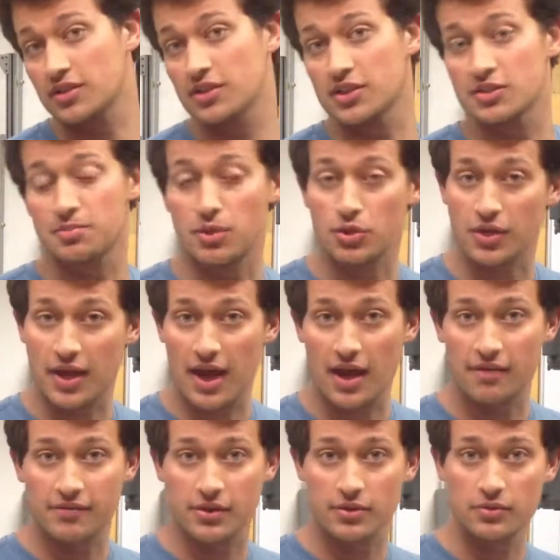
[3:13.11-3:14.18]
an exploded
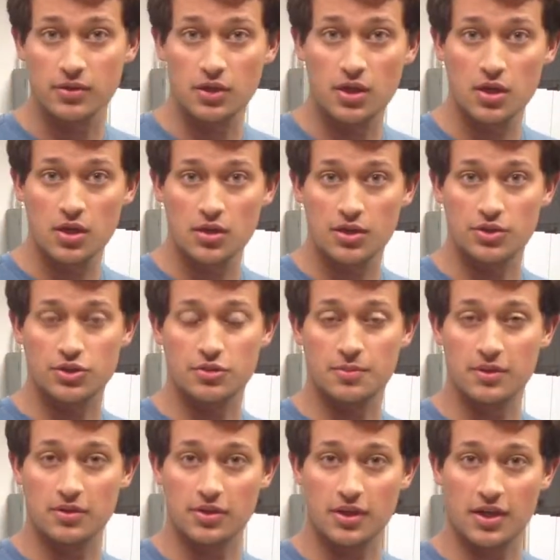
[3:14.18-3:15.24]
CAD view that you should
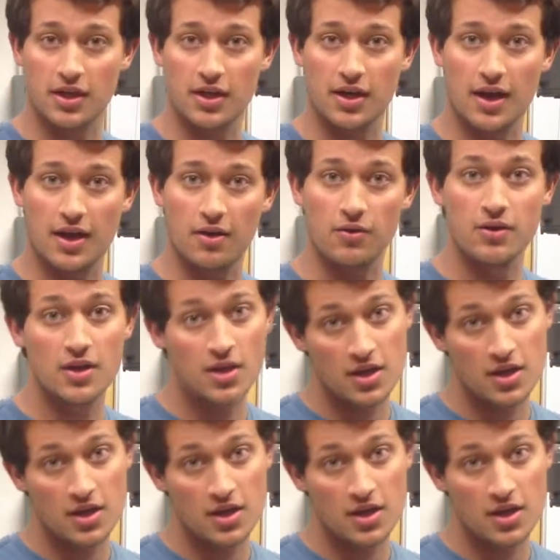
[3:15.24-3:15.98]
be looking at now.